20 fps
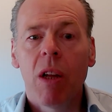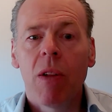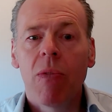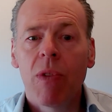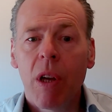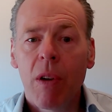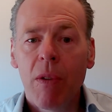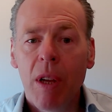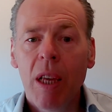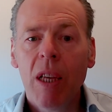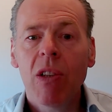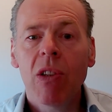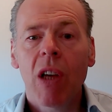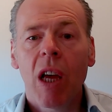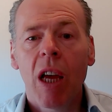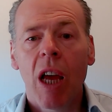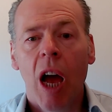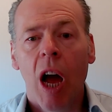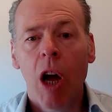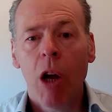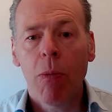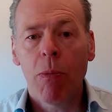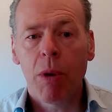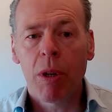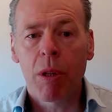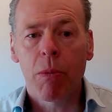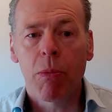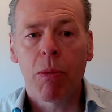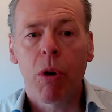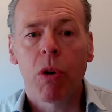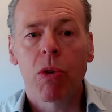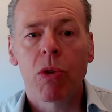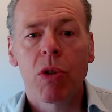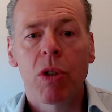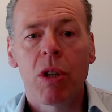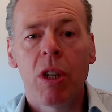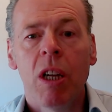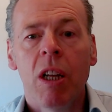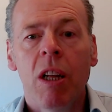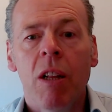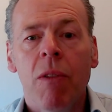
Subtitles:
There is a hybrid approach.